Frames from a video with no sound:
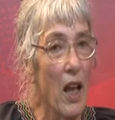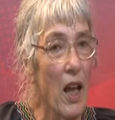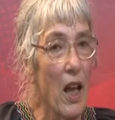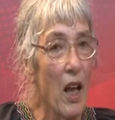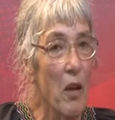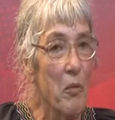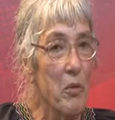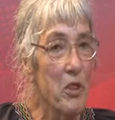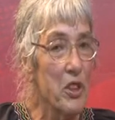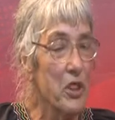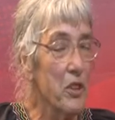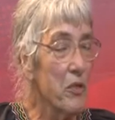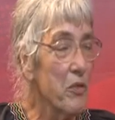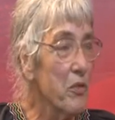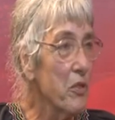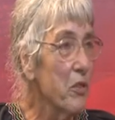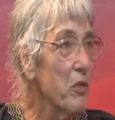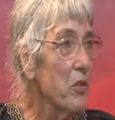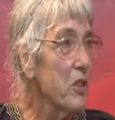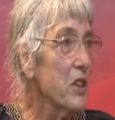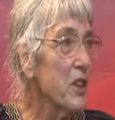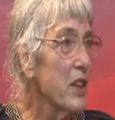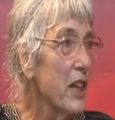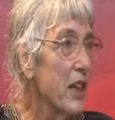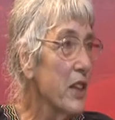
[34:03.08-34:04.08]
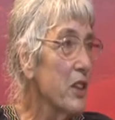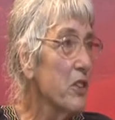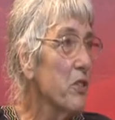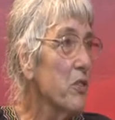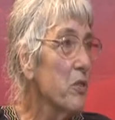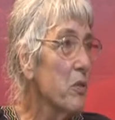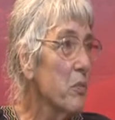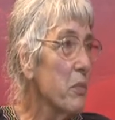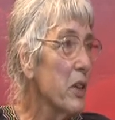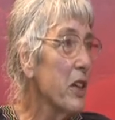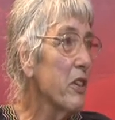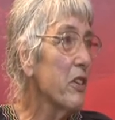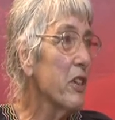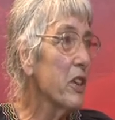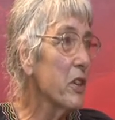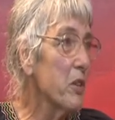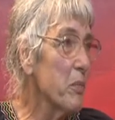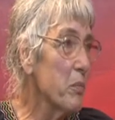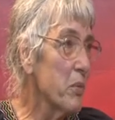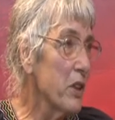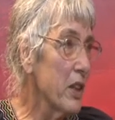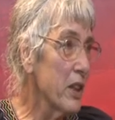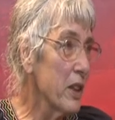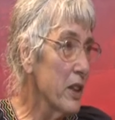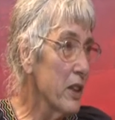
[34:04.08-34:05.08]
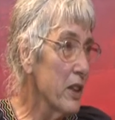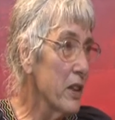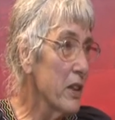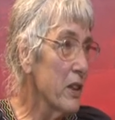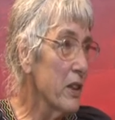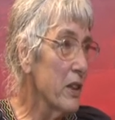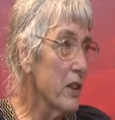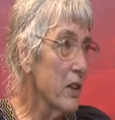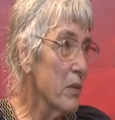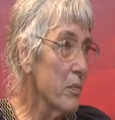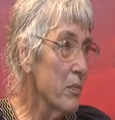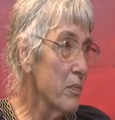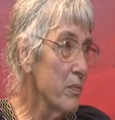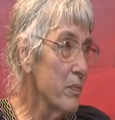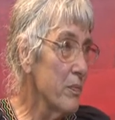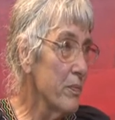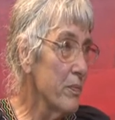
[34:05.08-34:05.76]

which of course led to America breaking it up